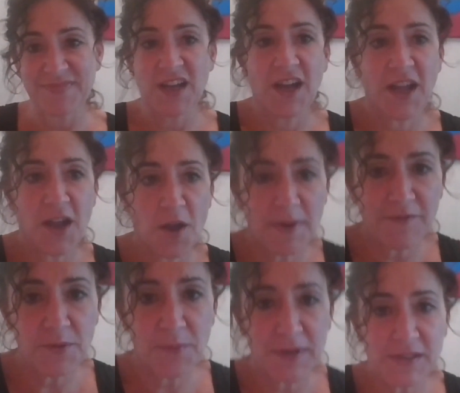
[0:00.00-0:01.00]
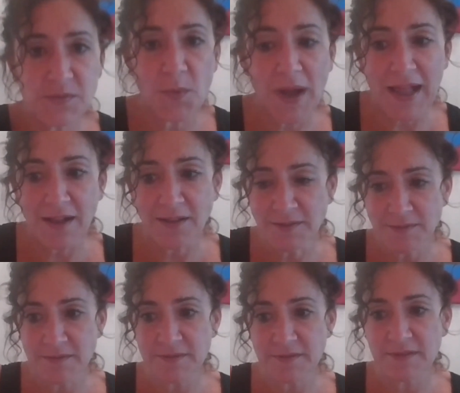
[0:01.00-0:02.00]
I hope everyone's well,
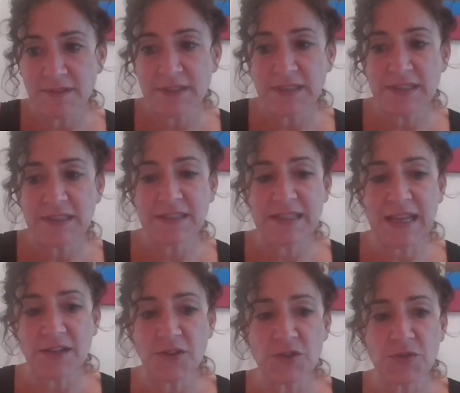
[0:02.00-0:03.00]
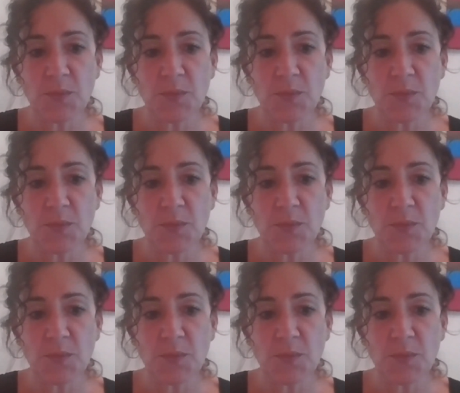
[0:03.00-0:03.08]
had a good